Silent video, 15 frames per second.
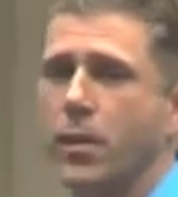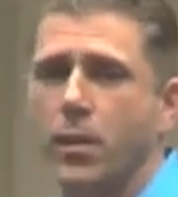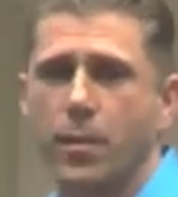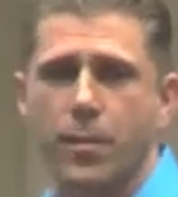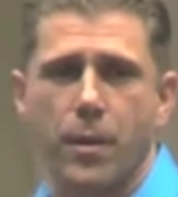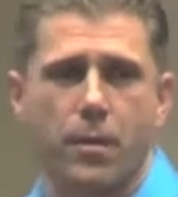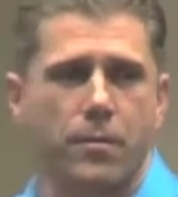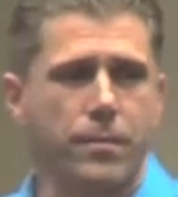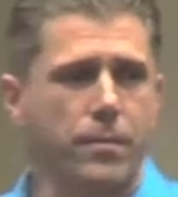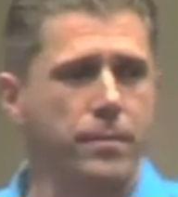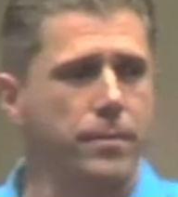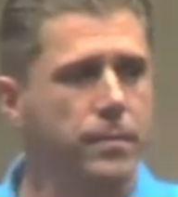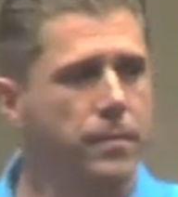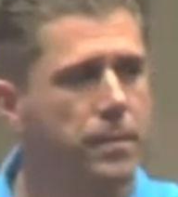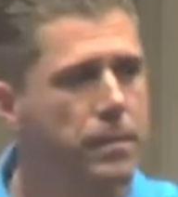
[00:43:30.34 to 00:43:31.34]
come home.
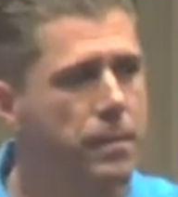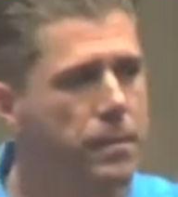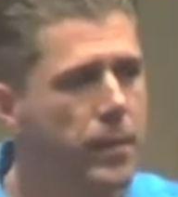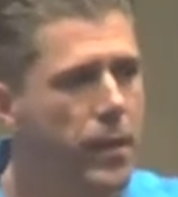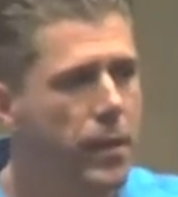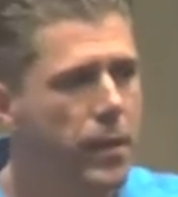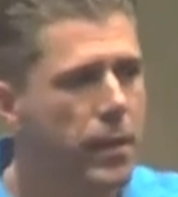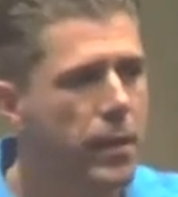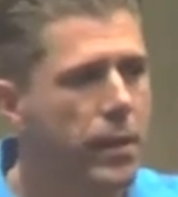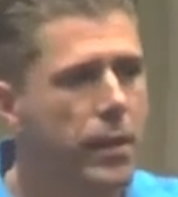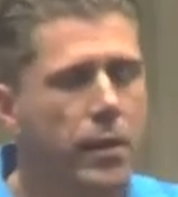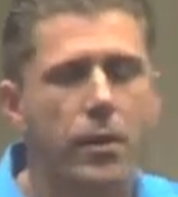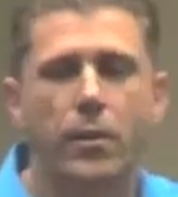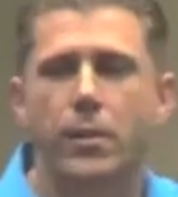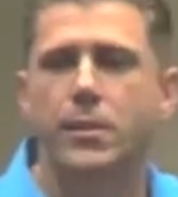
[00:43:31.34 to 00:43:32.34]

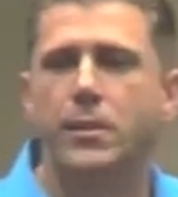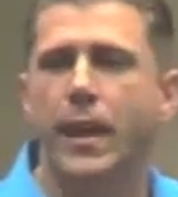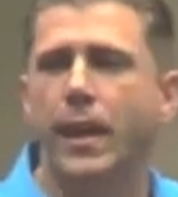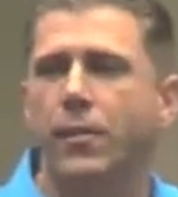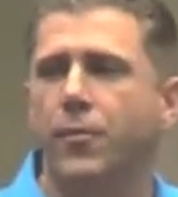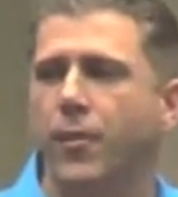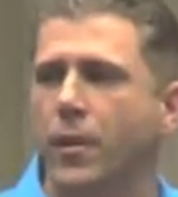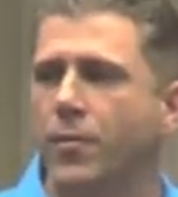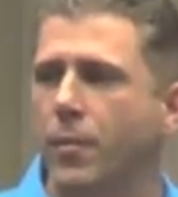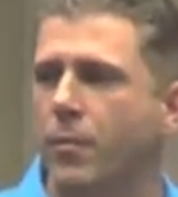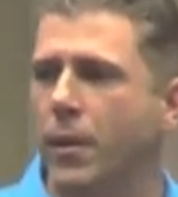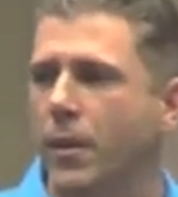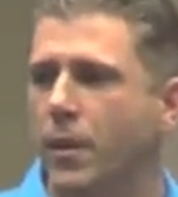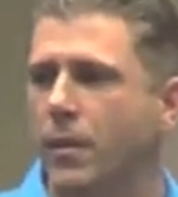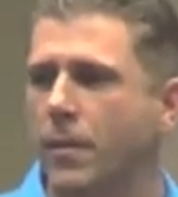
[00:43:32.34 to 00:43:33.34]
You're going to stand in front of a
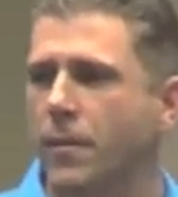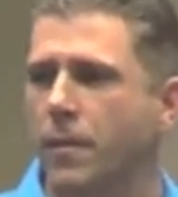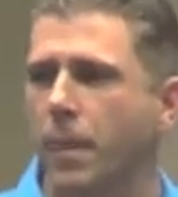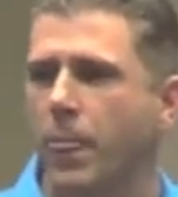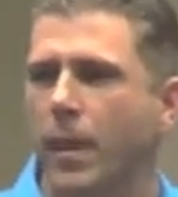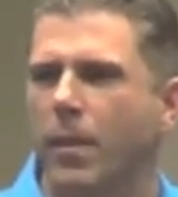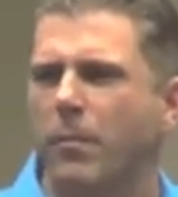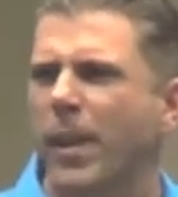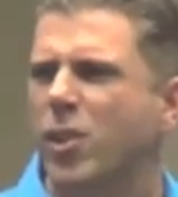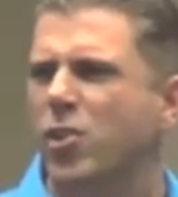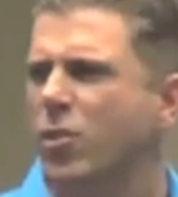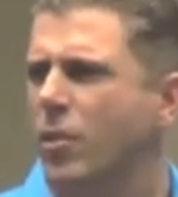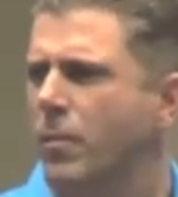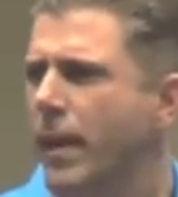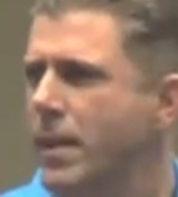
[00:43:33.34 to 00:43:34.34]
mirror. Make sure
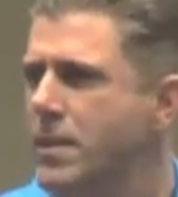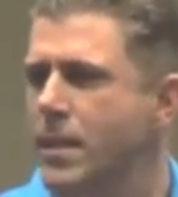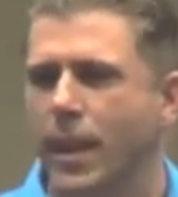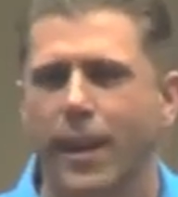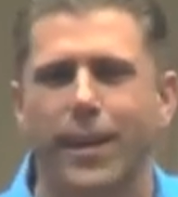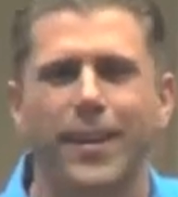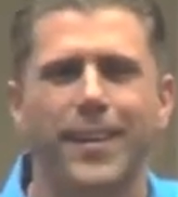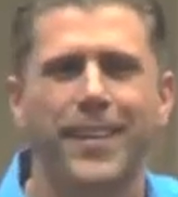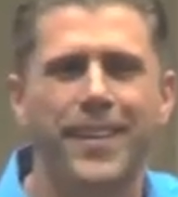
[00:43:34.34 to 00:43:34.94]
nobody's there.